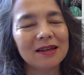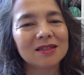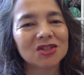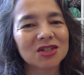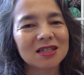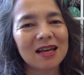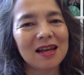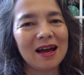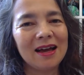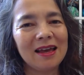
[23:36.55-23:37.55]
It's just that
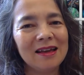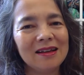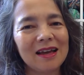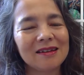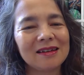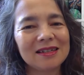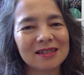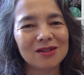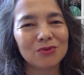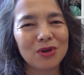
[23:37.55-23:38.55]
I get a
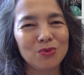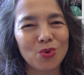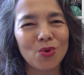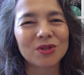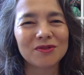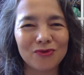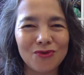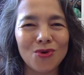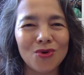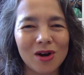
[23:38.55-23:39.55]
little reward for